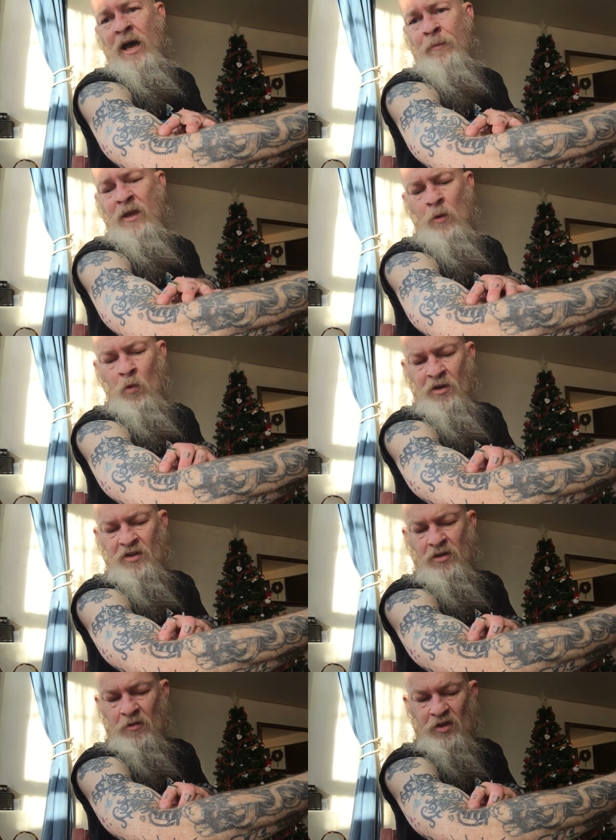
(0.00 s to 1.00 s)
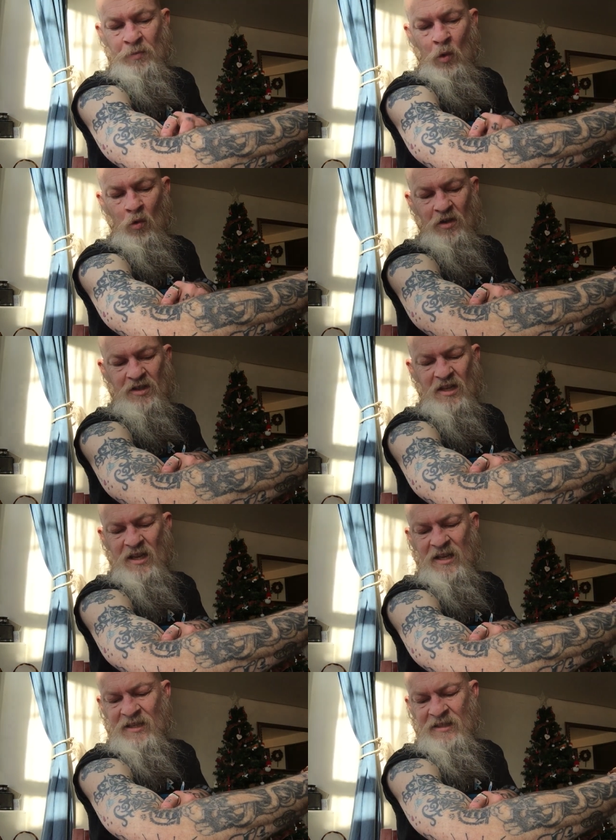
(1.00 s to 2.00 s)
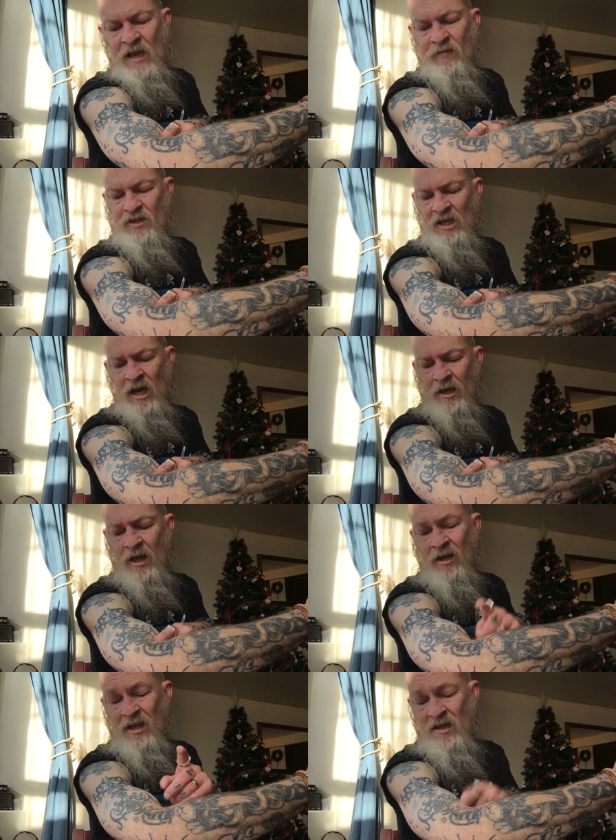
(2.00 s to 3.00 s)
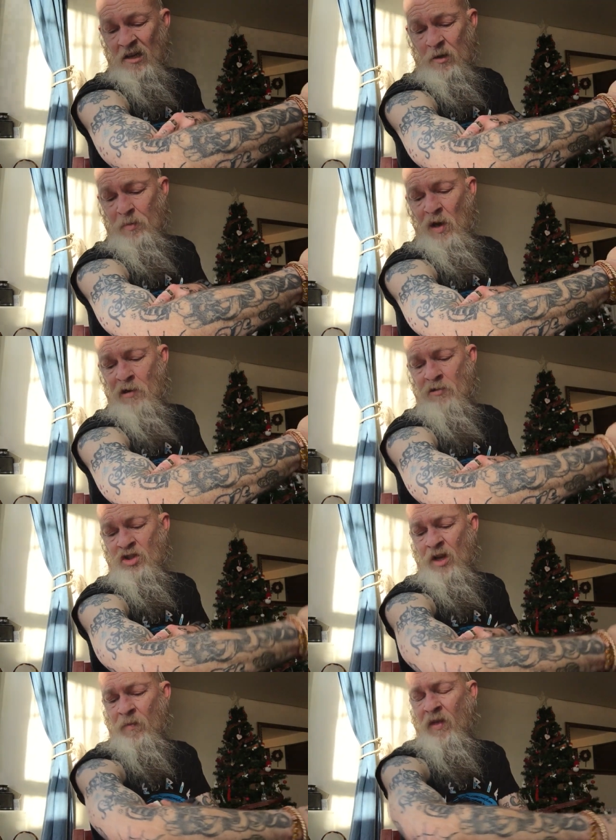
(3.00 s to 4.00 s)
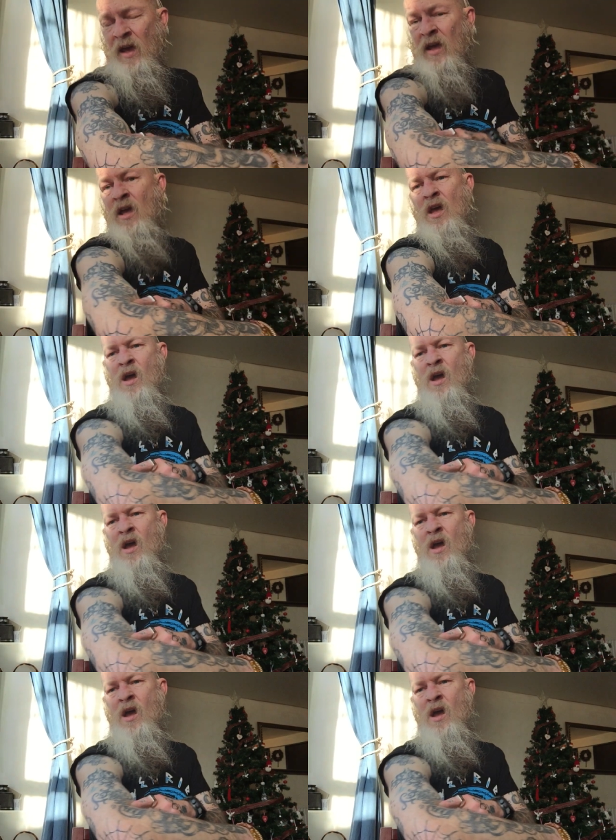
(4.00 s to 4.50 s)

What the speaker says: He wanted to do the smallest he's ever done, and he done a pirate ship there.